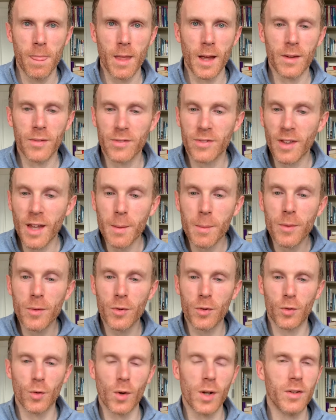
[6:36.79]
and
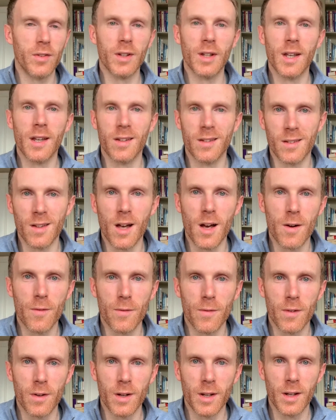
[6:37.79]
demonstrating his
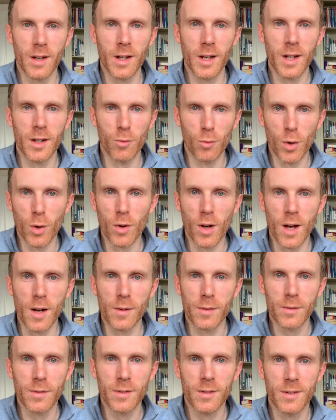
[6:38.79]
love in real
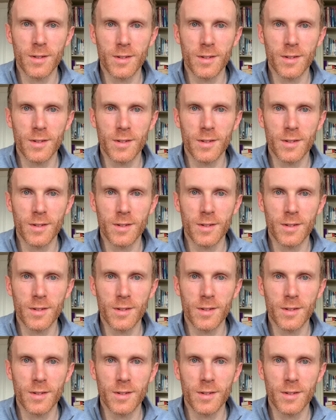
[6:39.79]
life.